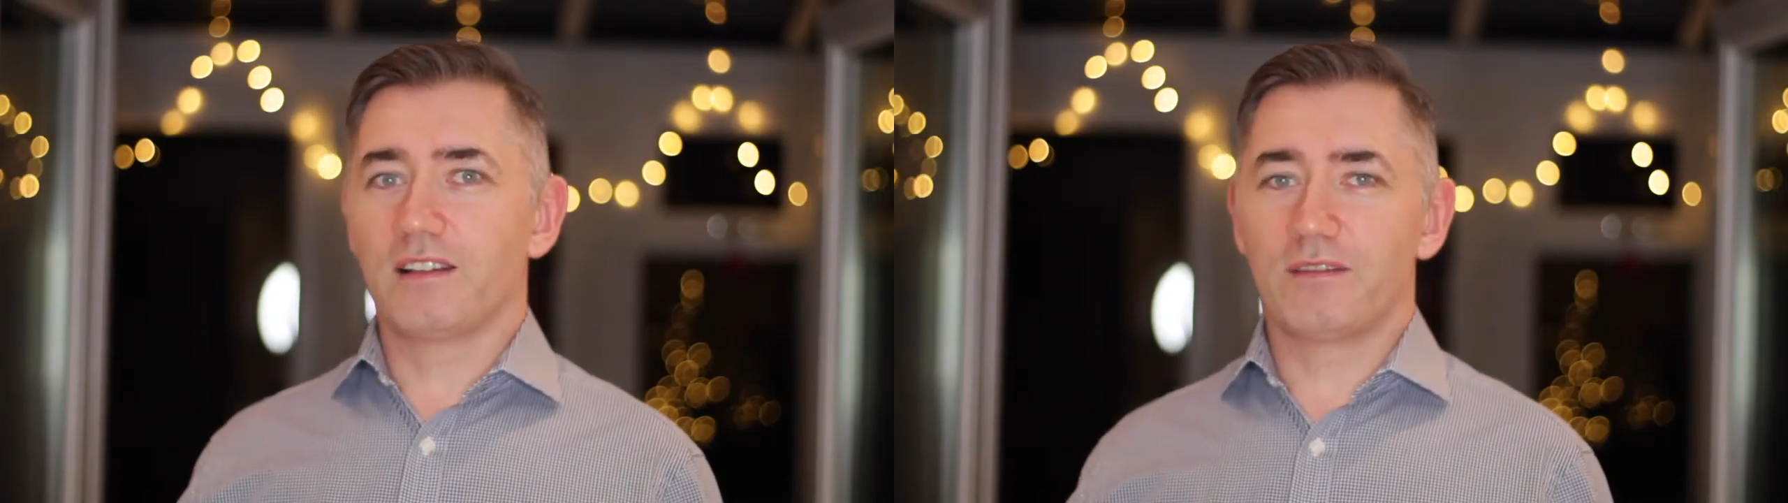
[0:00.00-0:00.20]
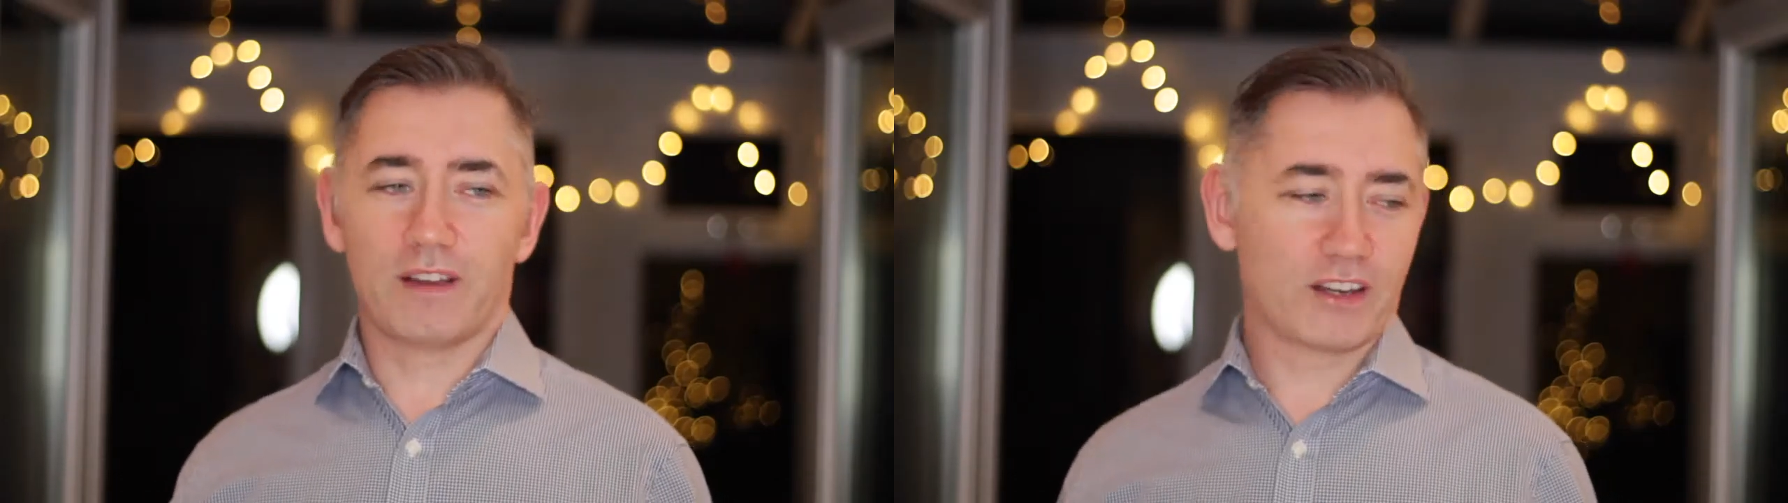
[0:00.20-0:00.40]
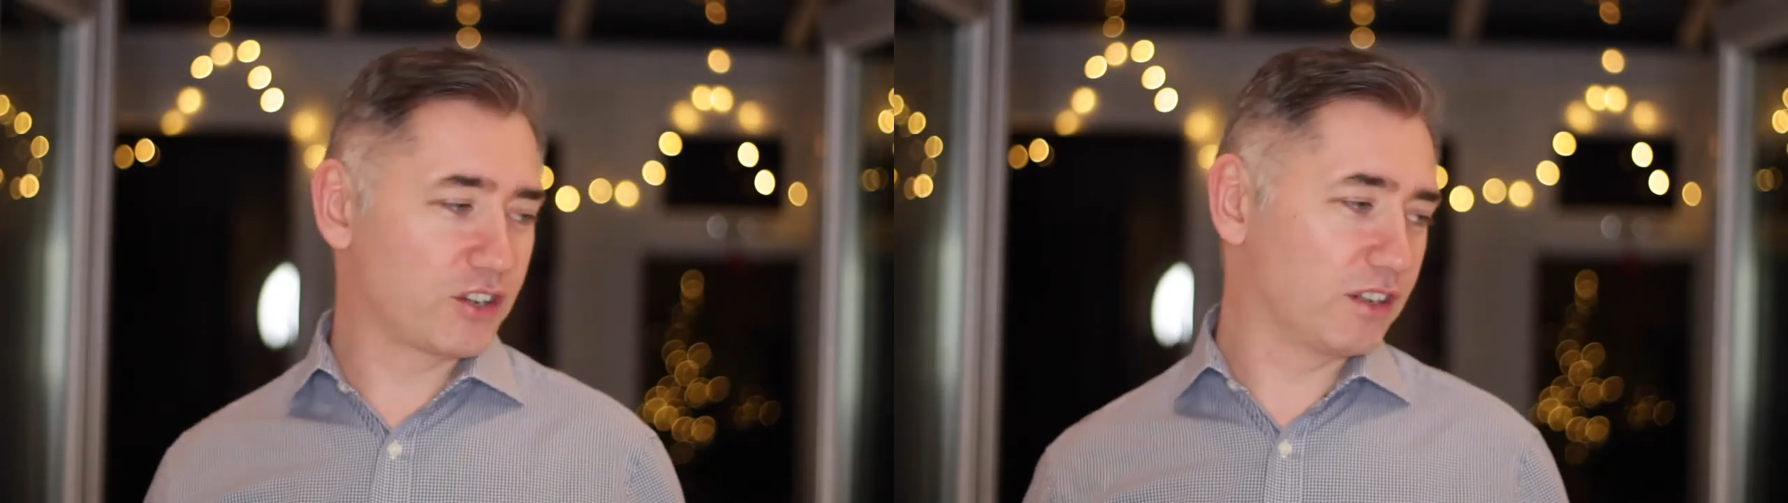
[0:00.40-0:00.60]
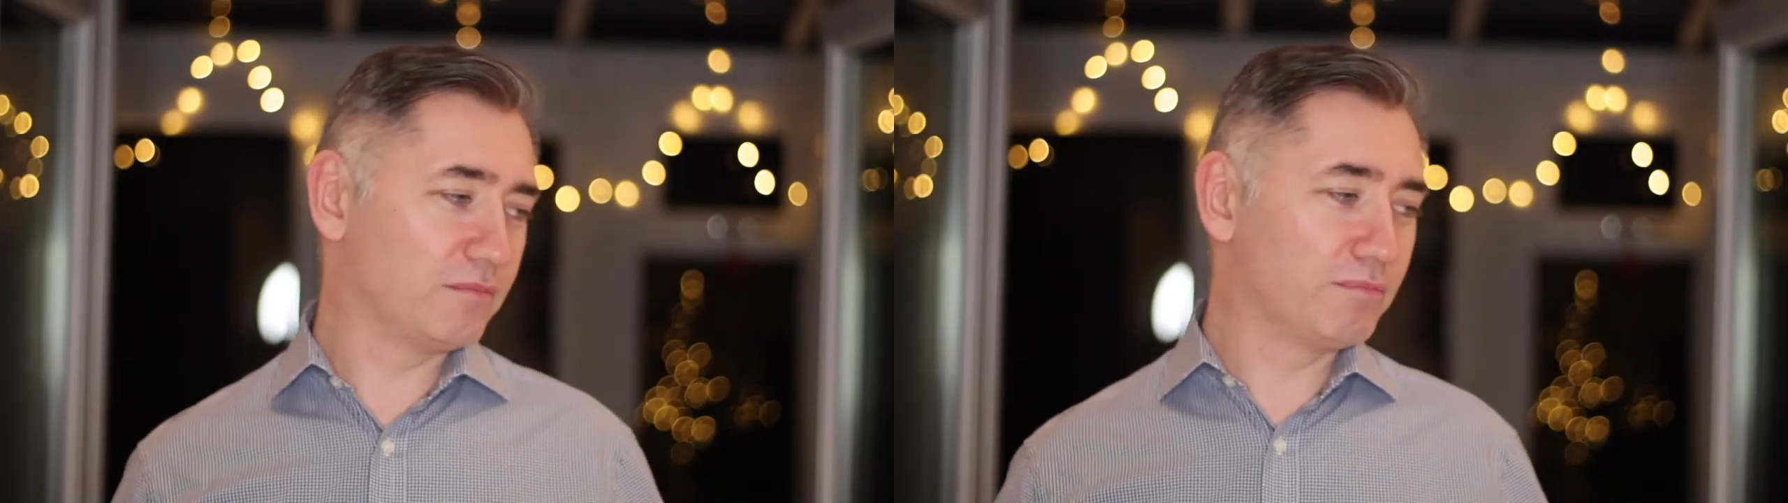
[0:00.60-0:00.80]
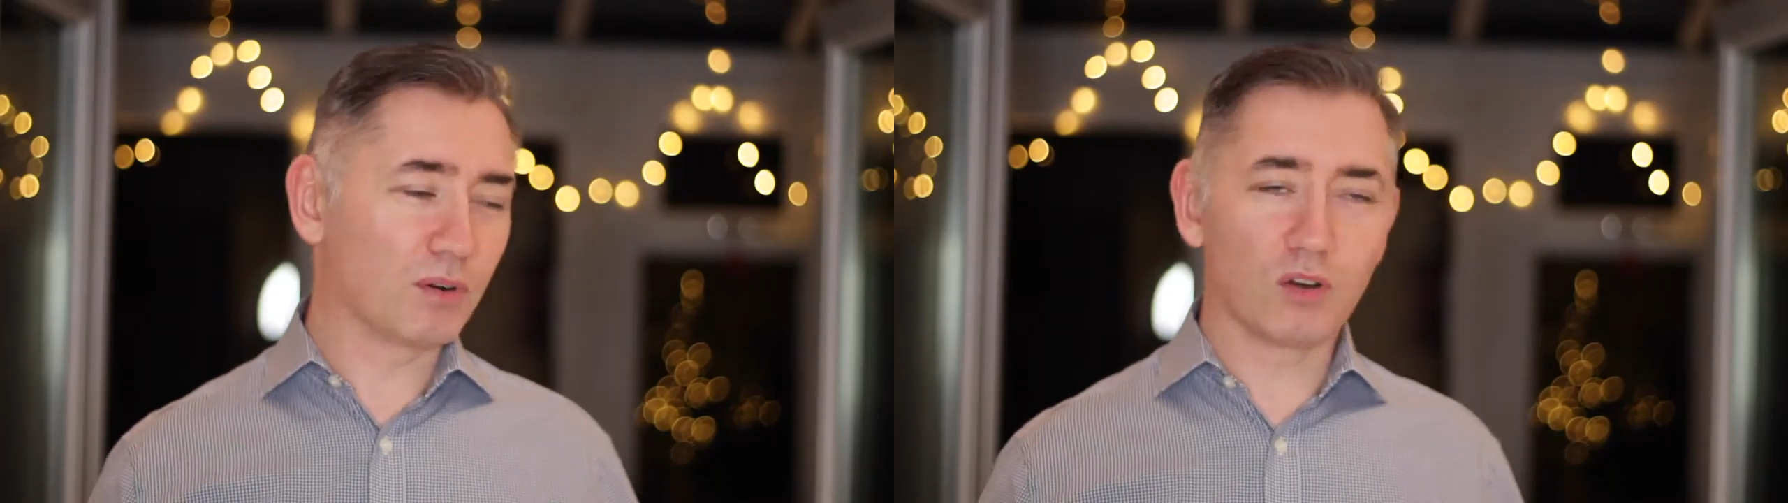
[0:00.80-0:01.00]

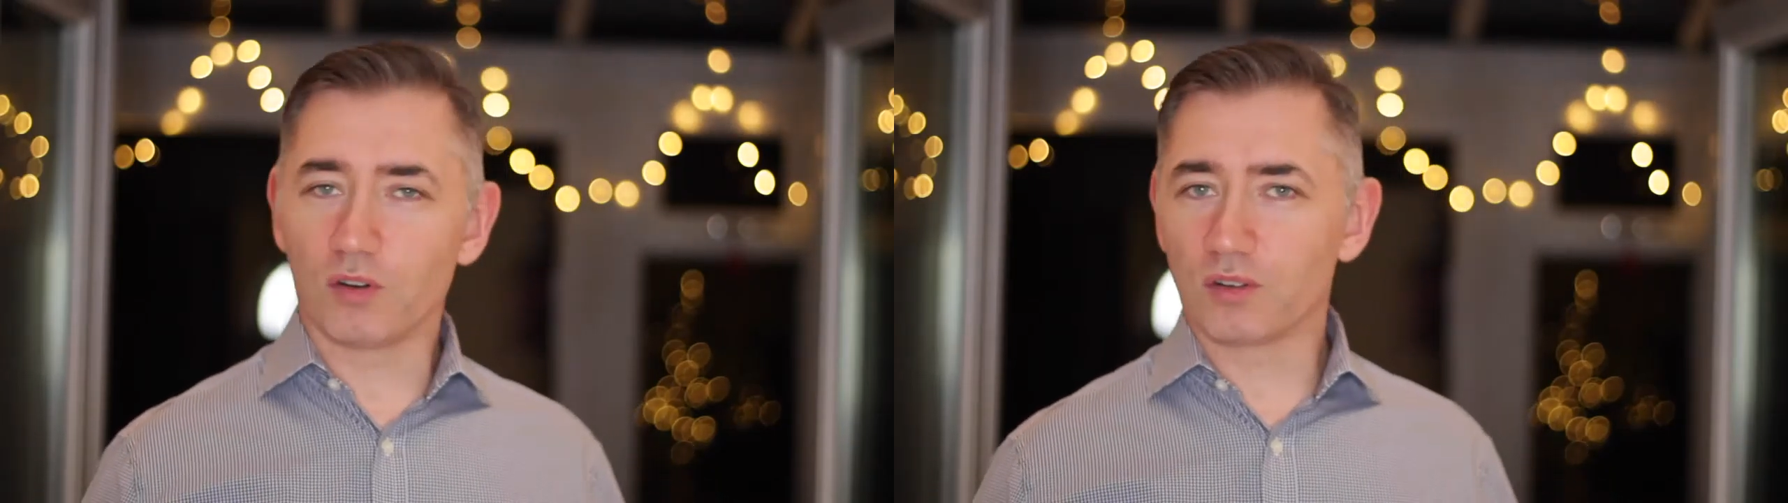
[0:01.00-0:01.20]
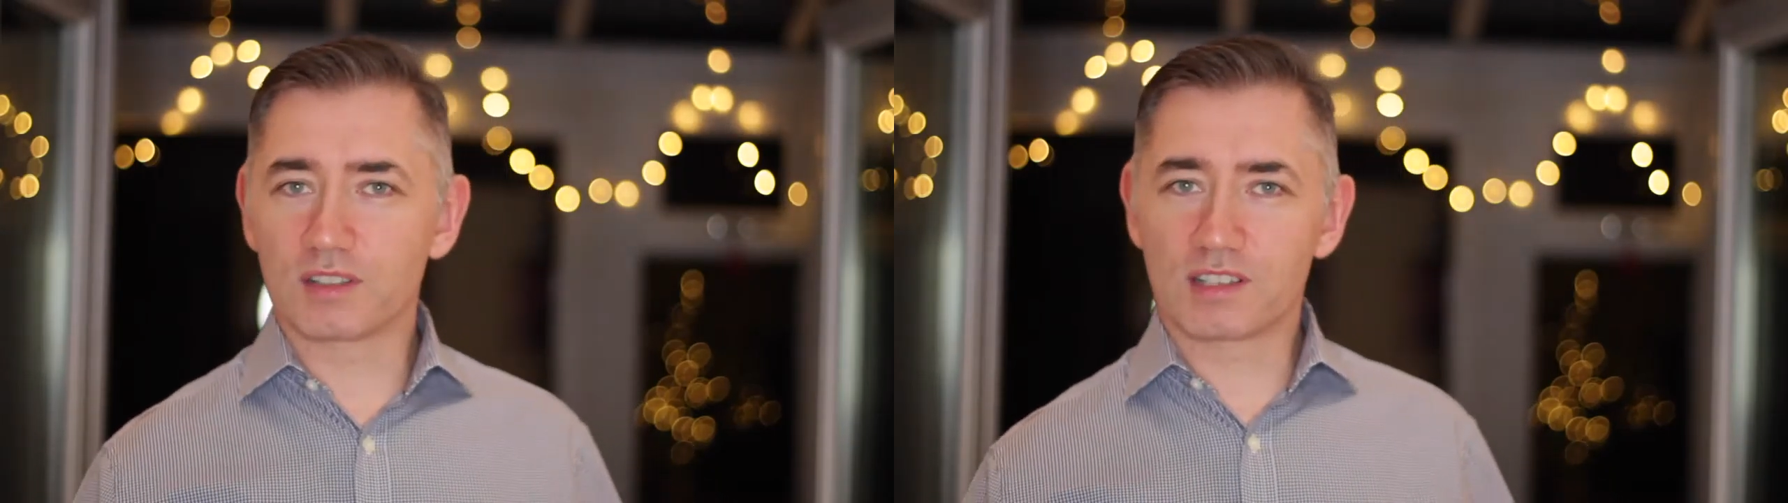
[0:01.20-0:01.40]
fashion blog